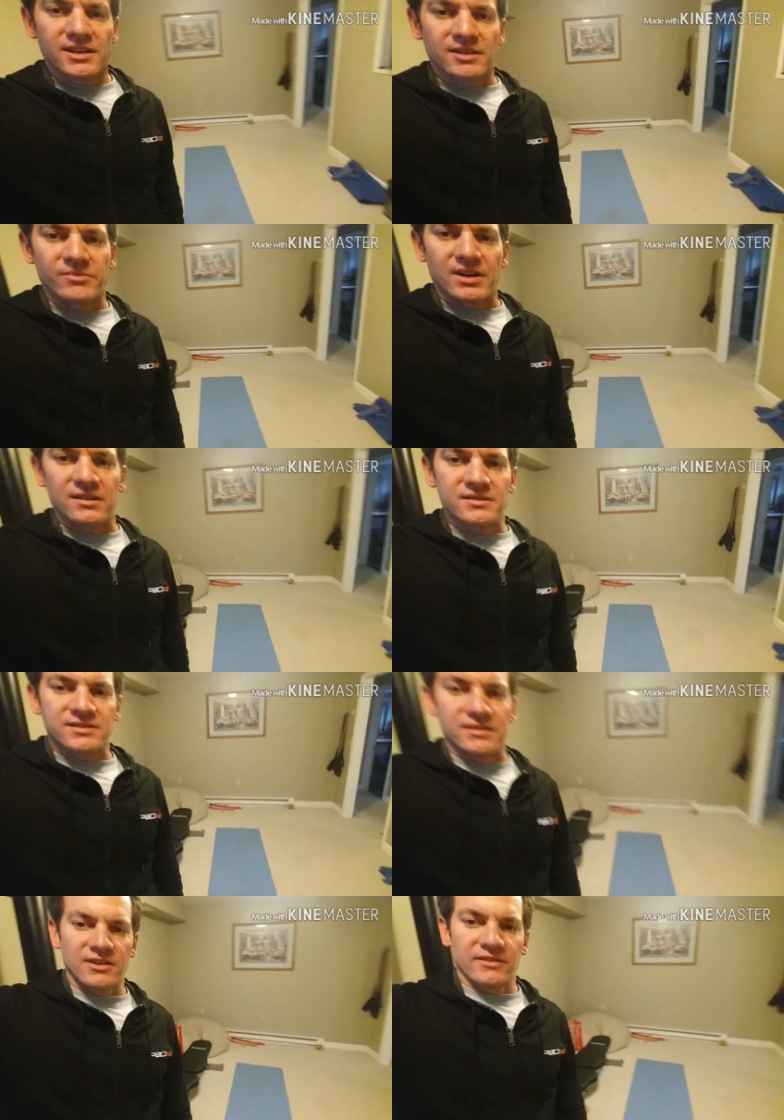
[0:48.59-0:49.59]
and balls
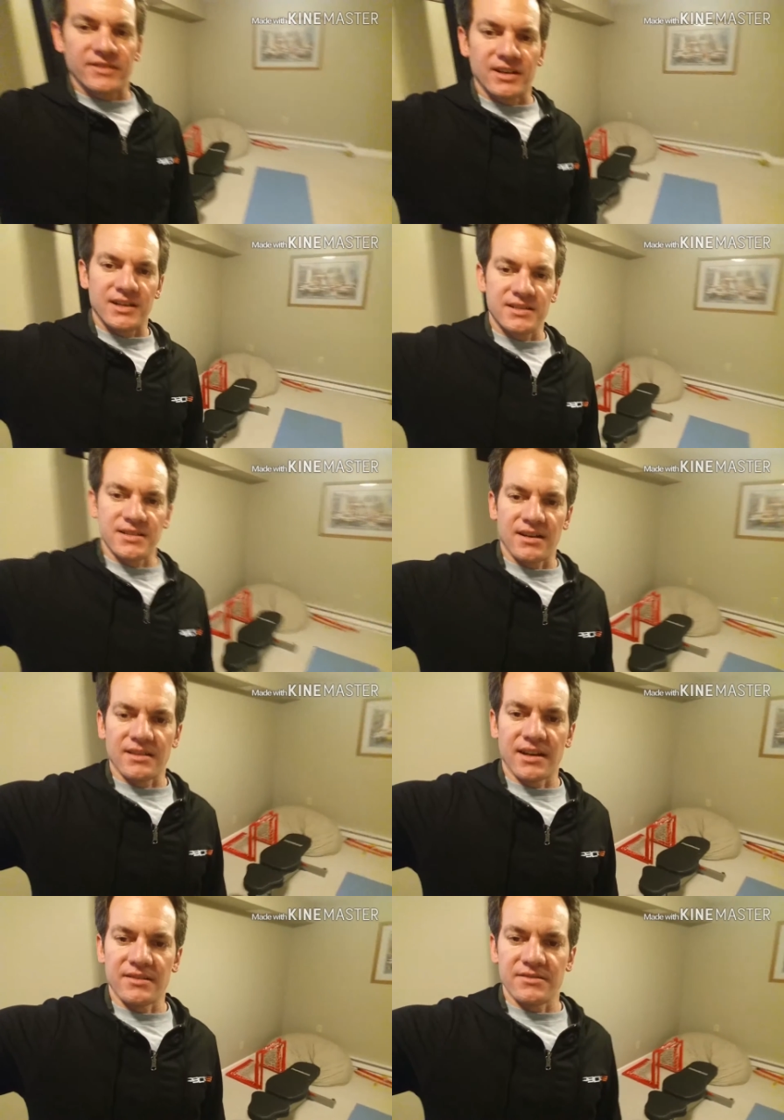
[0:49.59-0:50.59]
and Nerf guns and all
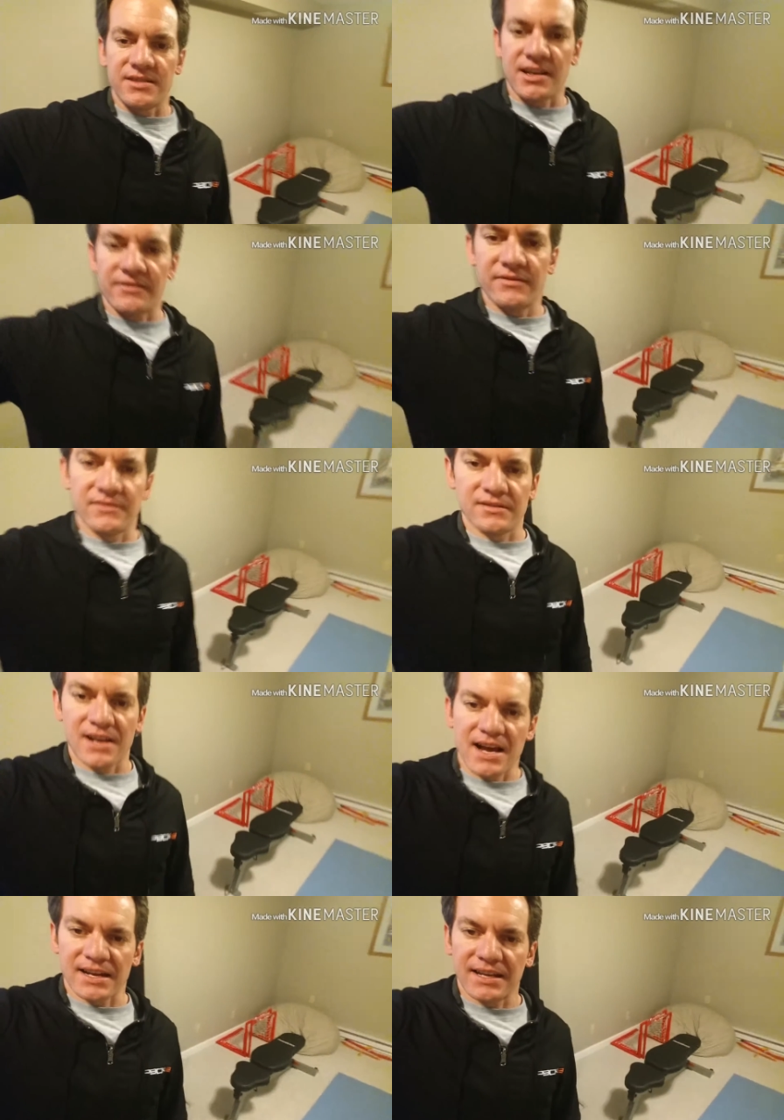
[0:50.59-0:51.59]
that other stuff,
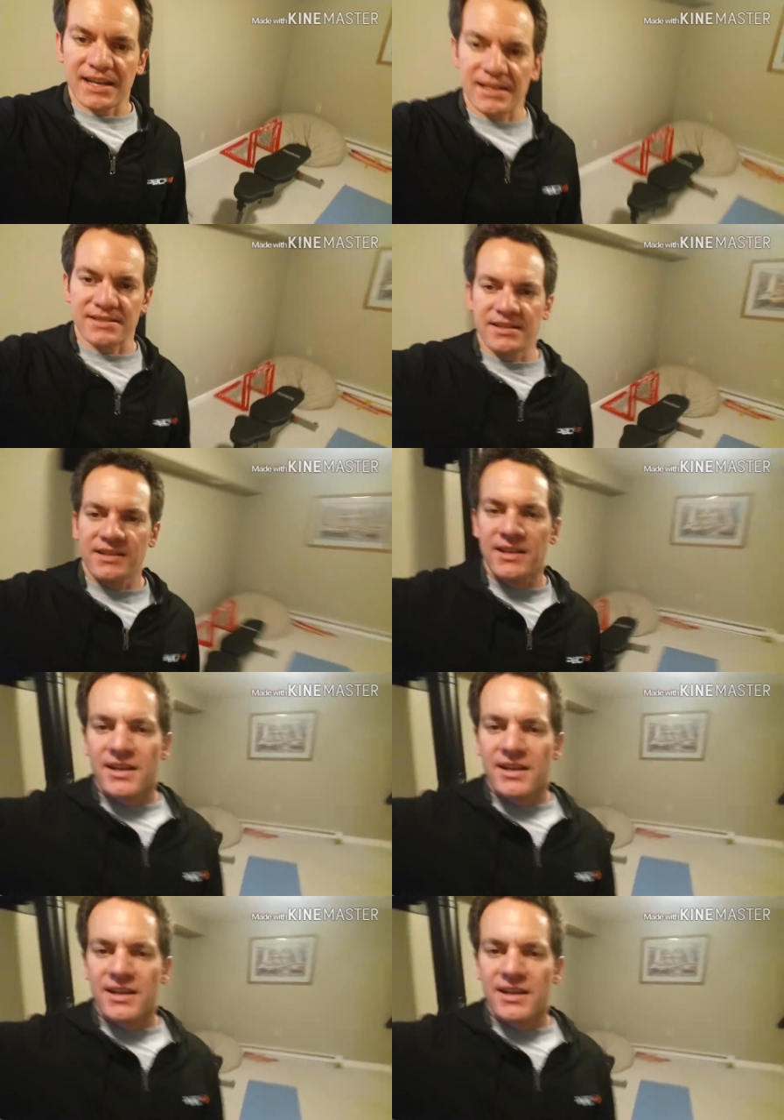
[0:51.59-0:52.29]
hockey nets.